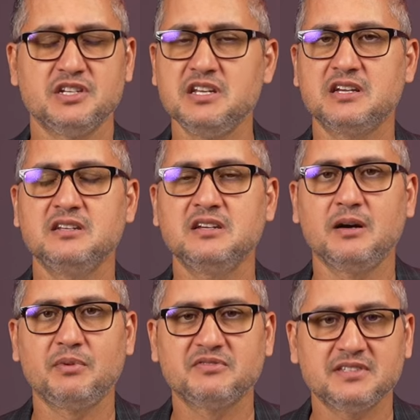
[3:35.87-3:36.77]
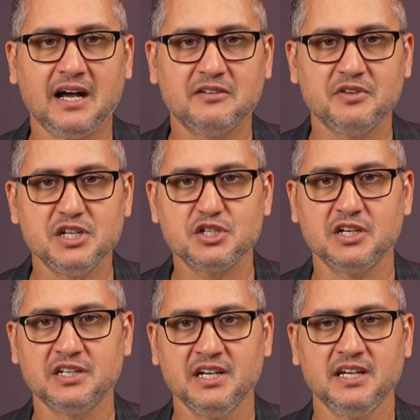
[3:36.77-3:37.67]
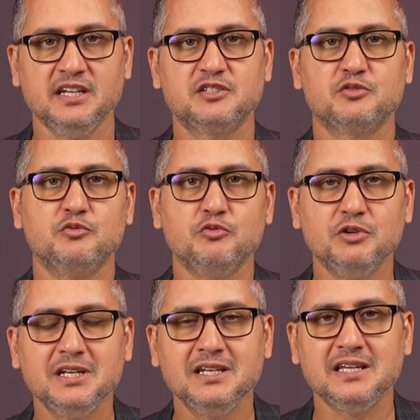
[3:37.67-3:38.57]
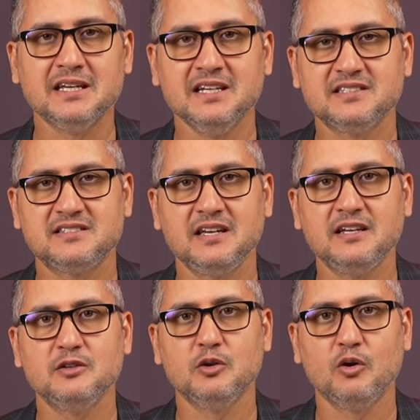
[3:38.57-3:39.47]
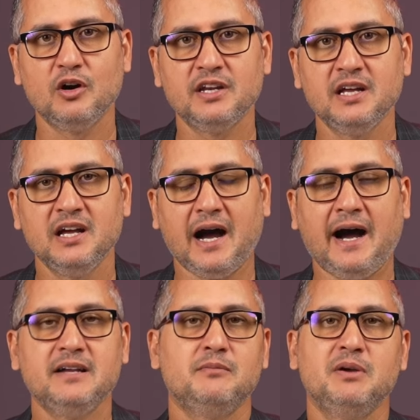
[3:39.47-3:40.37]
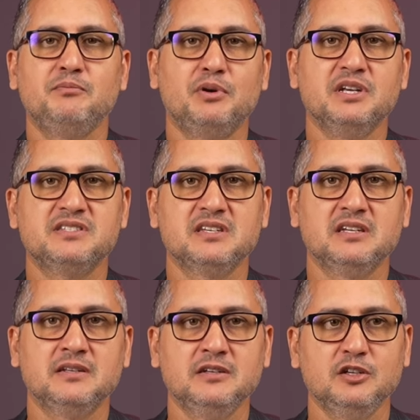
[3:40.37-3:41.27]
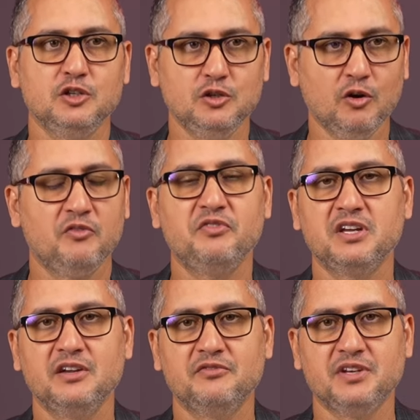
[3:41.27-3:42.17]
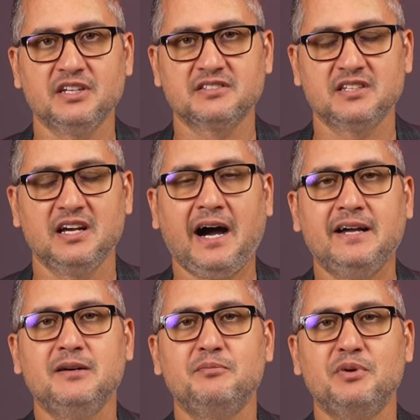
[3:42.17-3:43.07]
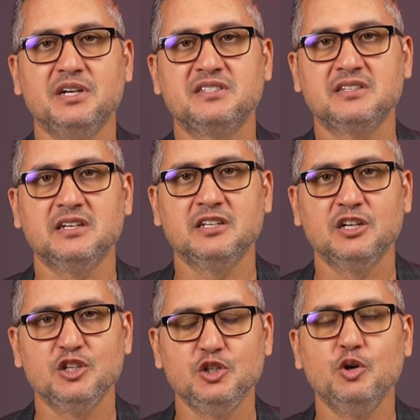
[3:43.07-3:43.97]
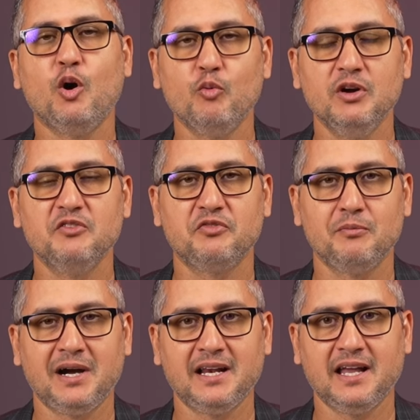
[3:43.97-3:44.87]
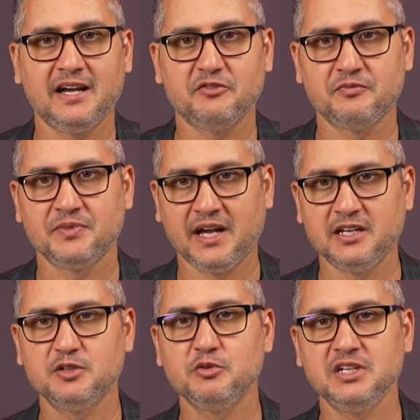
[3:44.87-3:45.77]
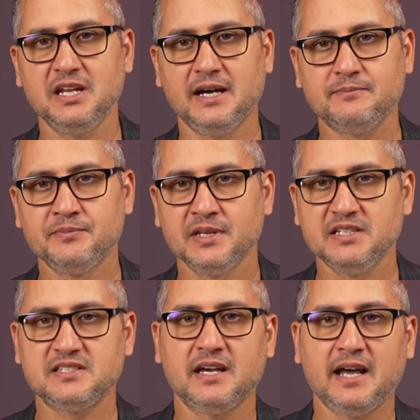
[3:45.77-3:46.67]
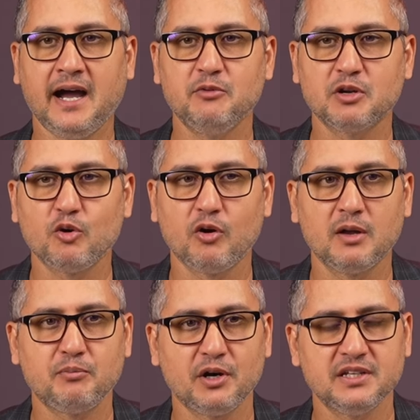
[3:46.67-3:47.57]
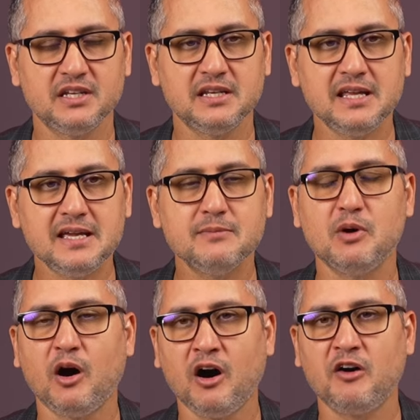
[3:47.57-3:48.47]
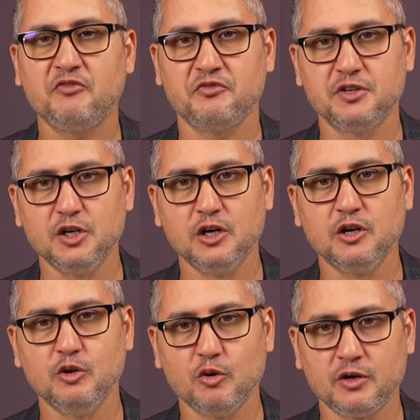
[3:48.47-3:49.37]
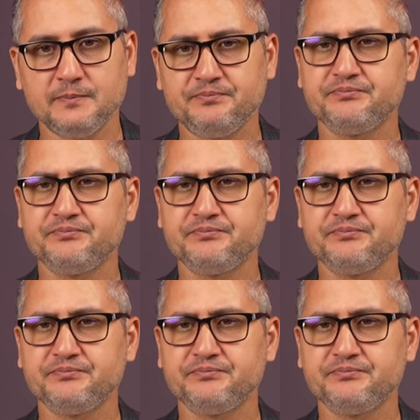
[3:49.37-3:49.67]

Taking the cup of salvation is really saying, "Lord, I am embracing your forgiveness. I am embracing your will for my life." And not only that, he said, "I will call upon the name of the Lord."